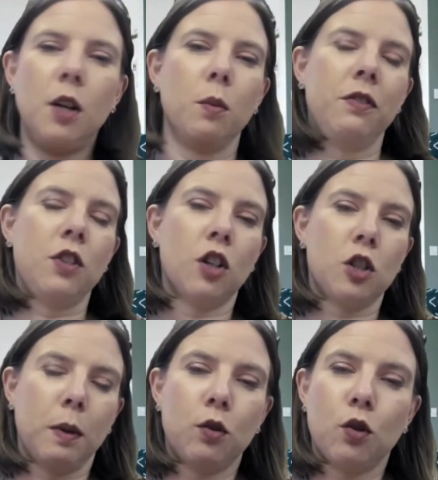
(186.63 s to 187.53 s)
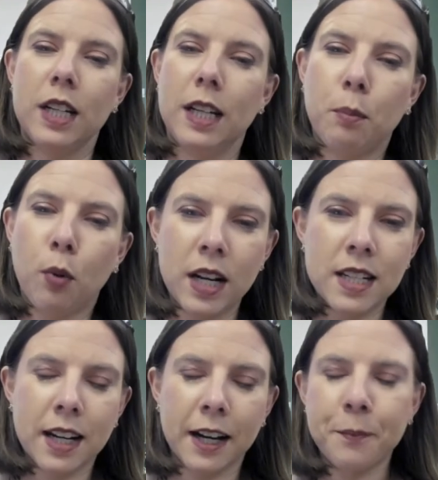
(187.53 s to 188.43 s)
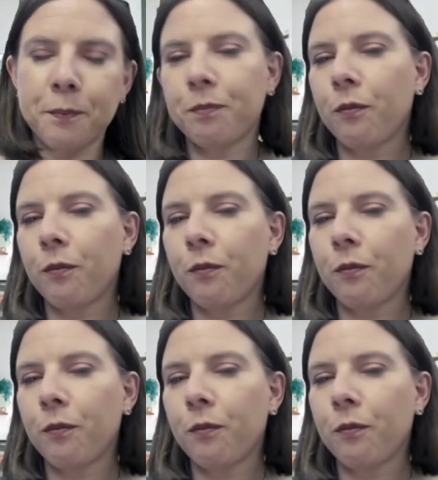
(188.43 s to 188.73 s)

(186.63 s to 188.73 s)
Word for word: we've talked about three D printing,